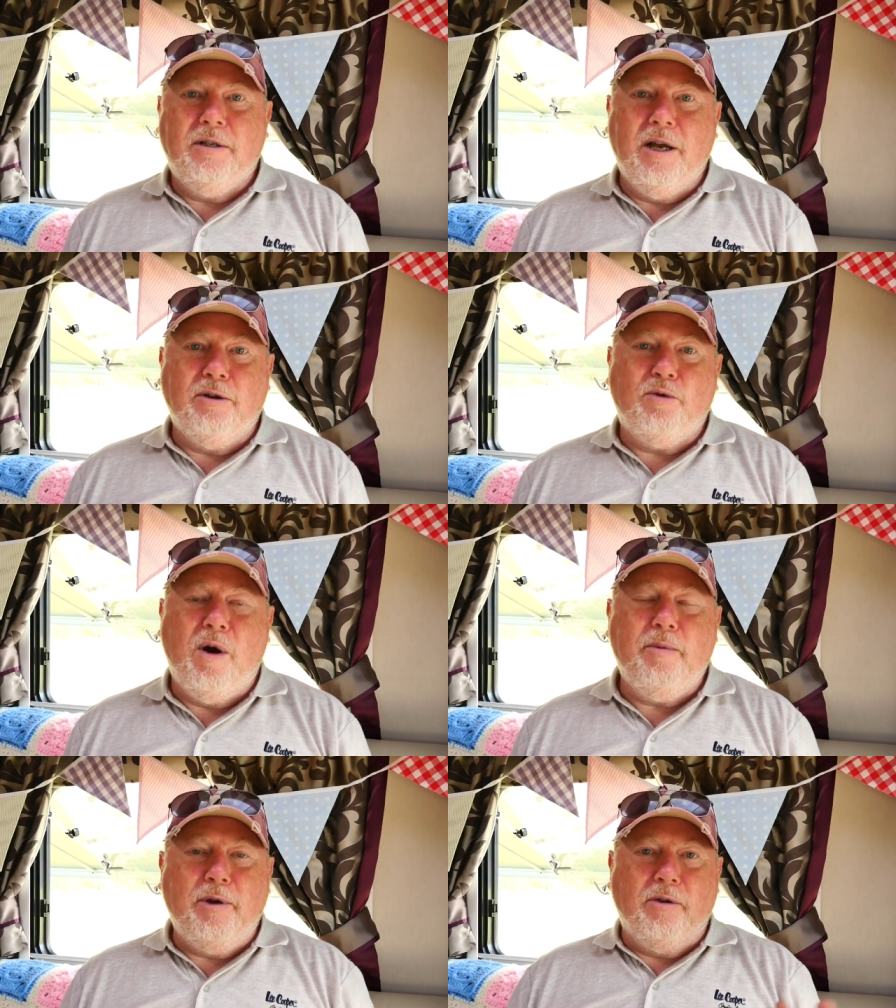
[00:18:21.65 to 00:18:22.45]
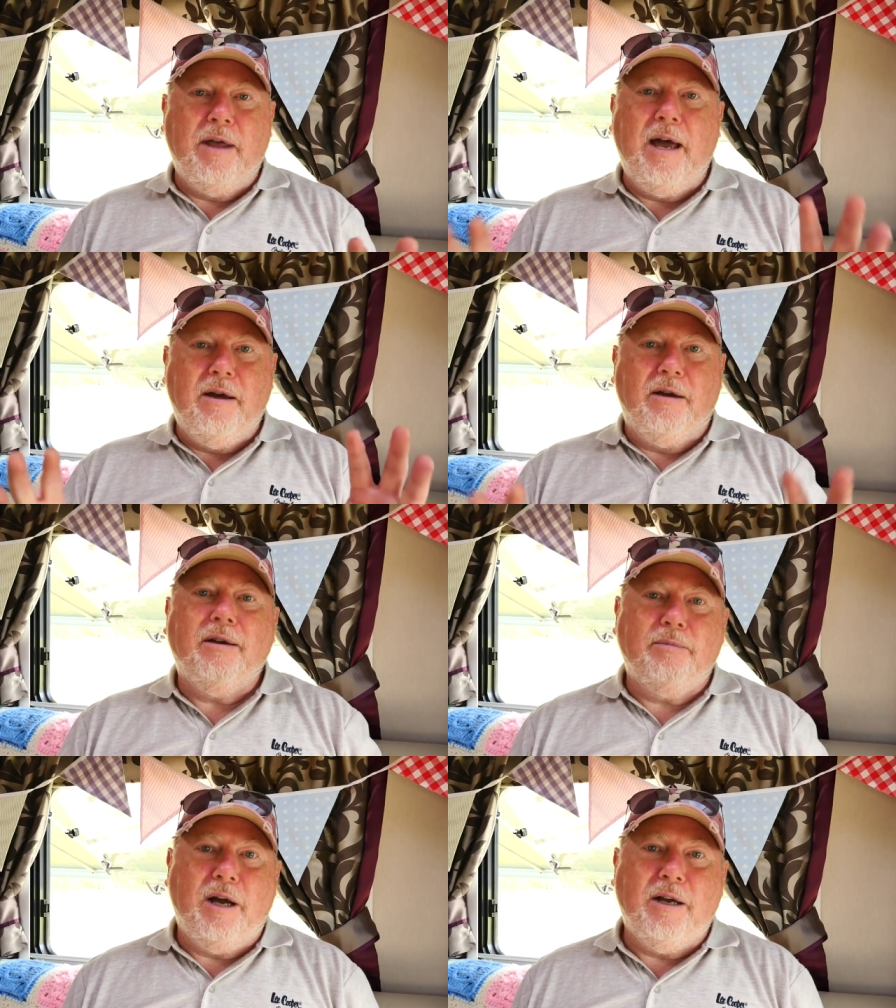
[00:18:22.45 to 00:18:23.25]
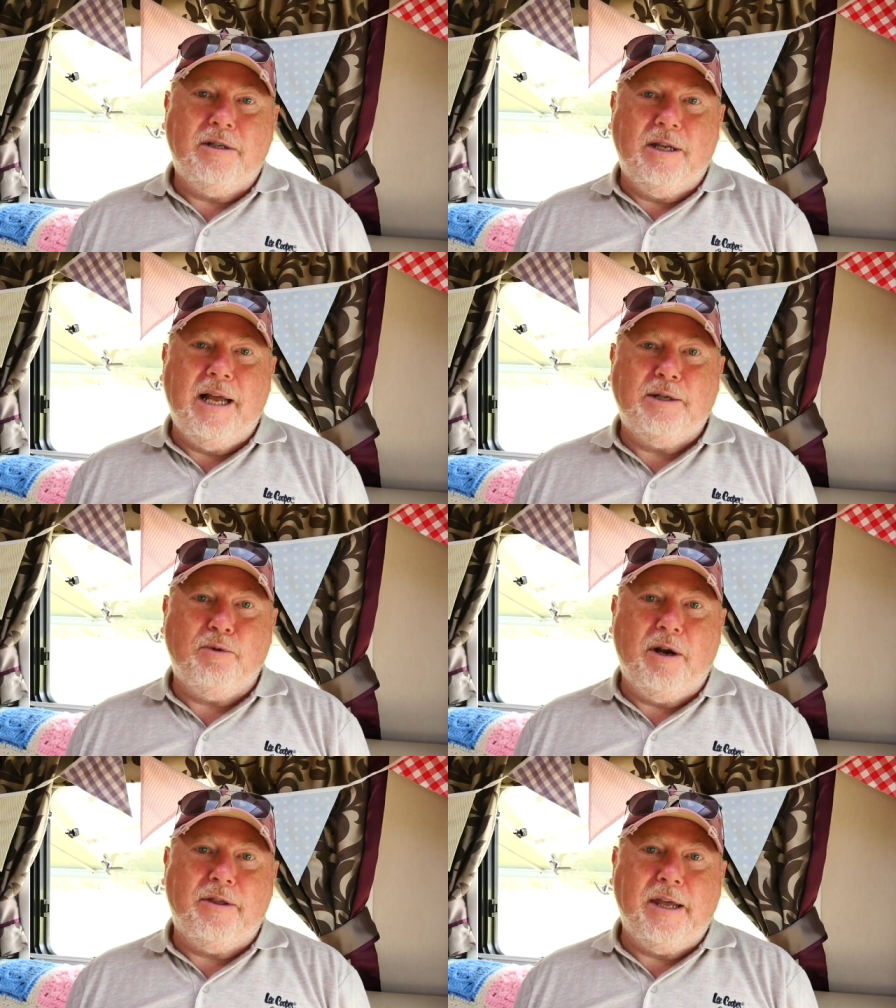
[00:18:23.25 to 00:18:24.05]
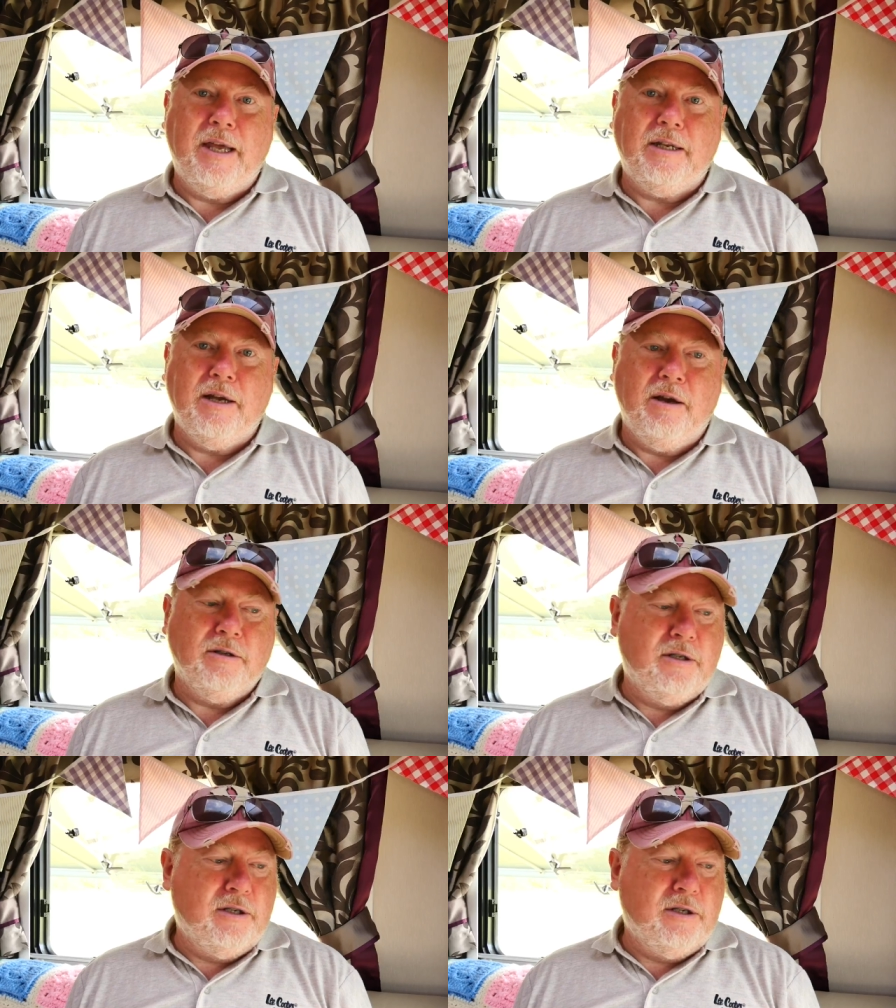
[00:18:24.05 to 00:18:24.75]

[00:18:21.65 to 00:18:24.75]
Don't quote me on that, but I, that's what I think it does.